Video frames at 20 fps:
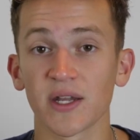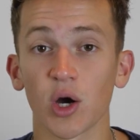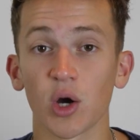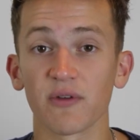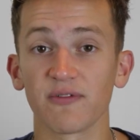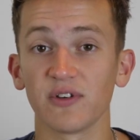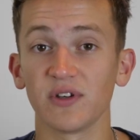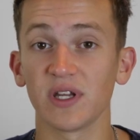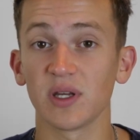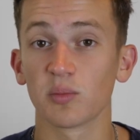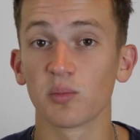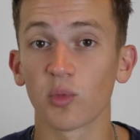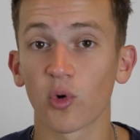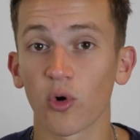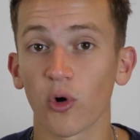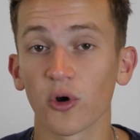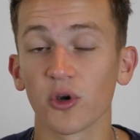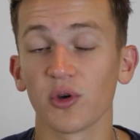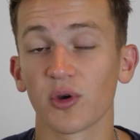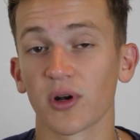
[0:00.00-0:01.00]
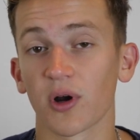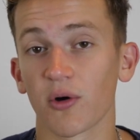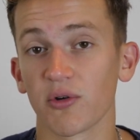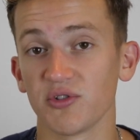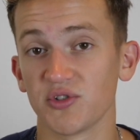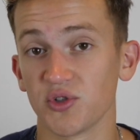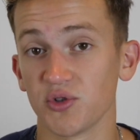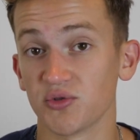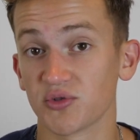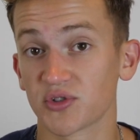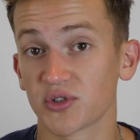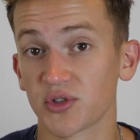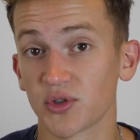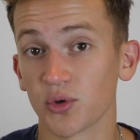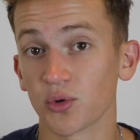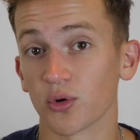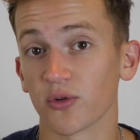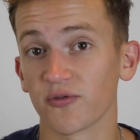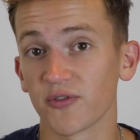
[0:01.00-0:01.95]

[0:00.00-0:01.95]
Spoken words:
Now if you need more, you can always use Google